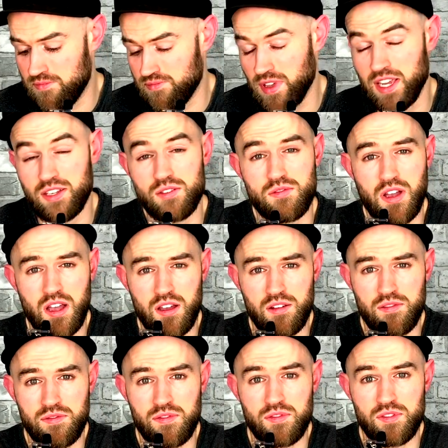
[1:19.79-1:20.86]
they do
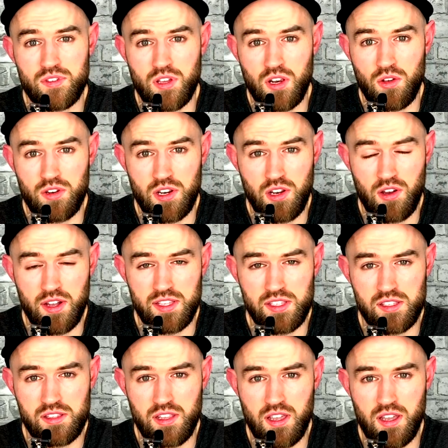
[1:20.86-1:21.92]
have a lot of lines
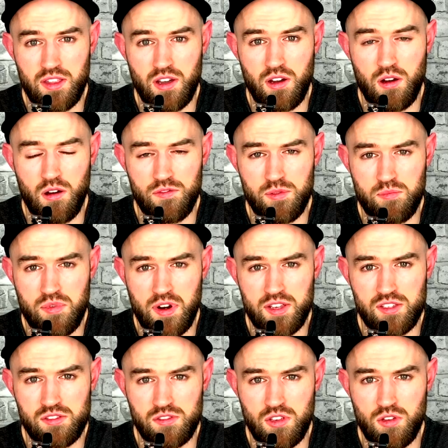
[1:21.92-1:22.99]
in there that are hot off the
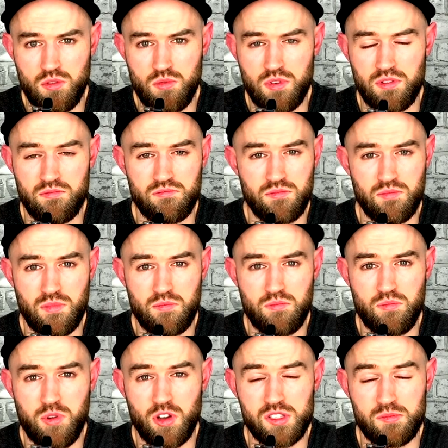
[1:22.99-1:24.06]
press, new, and
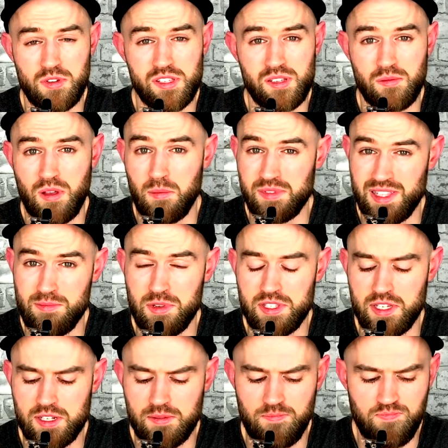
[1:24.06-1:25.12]
possibly sometimes
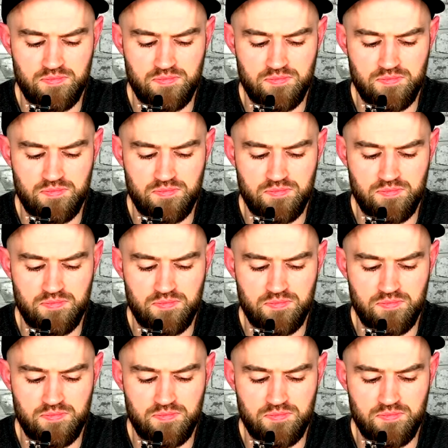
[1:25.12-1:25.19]
limited.